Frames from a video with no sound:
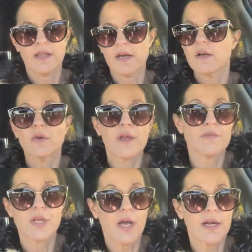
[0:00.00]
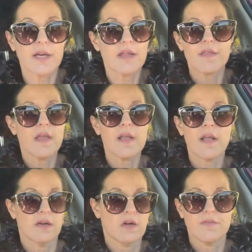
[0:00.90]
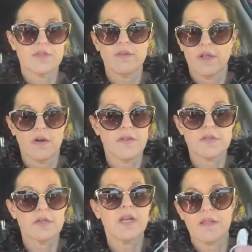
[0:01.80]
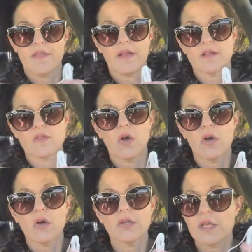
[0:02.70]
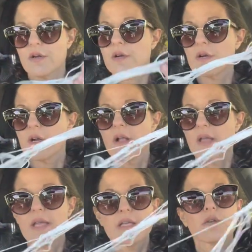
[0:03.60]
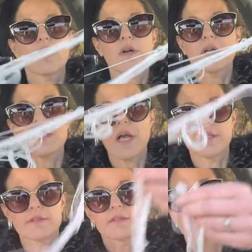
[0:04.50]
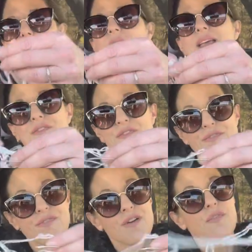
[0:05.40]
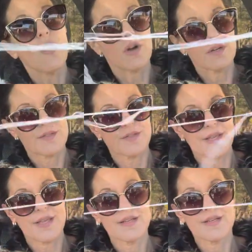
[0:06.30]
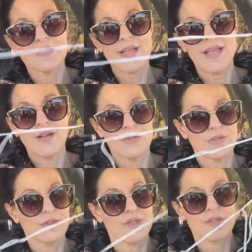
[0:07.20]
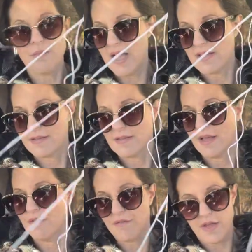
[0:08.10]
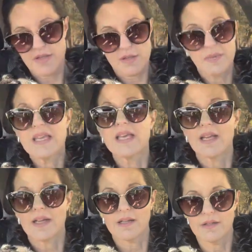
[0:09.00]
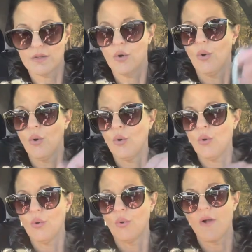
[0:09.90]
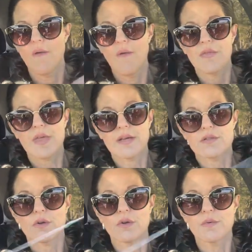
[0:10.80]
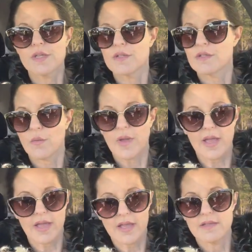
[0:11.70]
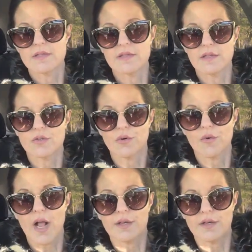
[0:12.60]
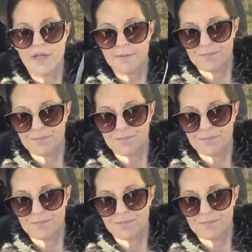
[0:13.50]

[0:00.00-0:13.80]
Then I don't have to cut anything. I don't have to do anything. It's all here. It's already done. If, of course, I can untangle this mess and find the beginning. Woo-hoo! That is always the way, isn't it, Arachne?